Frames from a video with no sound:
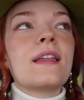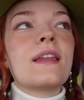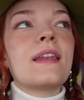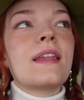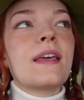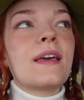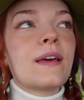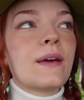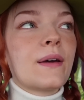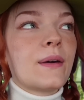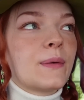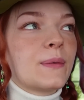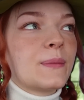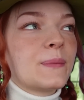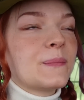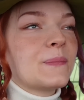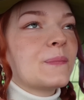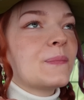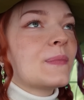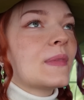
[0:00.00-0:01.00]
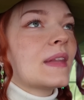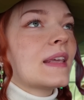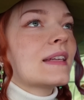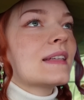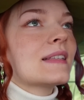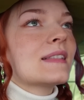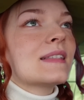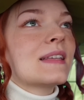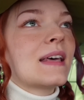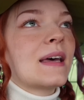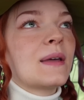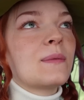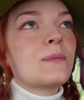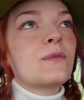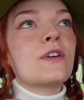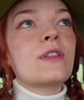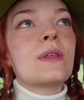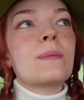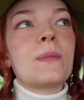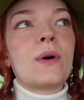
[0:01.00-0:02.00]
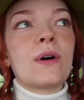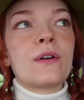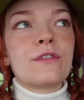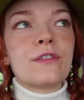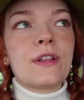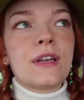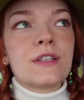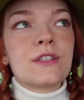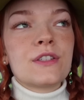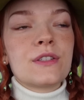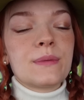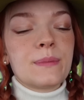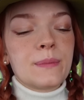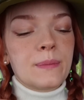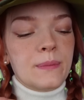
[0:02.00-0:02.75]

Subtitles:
Now, it is time for the mock flesh.